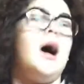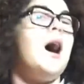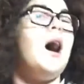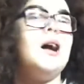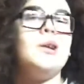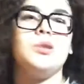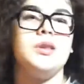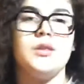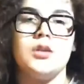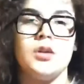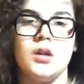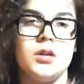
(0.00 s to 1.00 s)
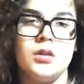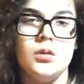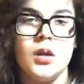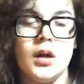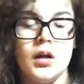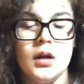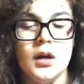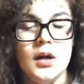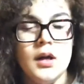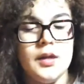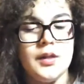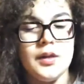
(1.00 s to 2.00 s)
I don't think they're going to do that.
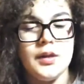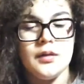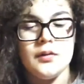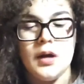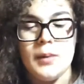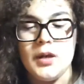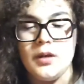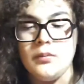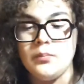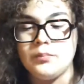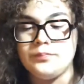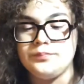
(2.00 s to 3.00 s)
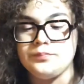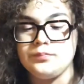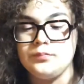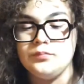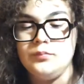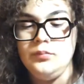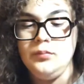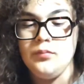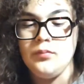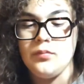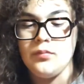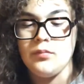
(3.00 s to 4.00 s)
I mean,
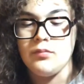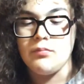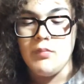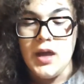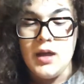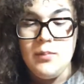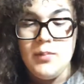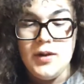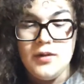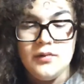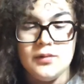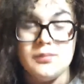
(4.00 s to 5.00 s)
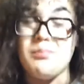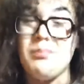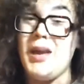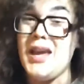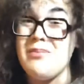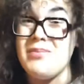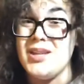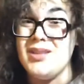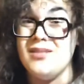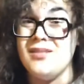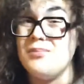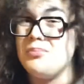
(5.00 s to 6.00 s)
maybe.
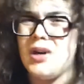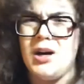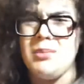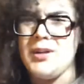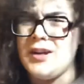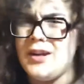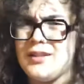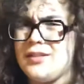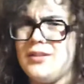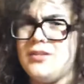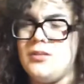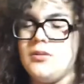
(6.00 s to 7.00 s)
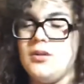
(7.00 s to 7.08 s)
Probably not, though.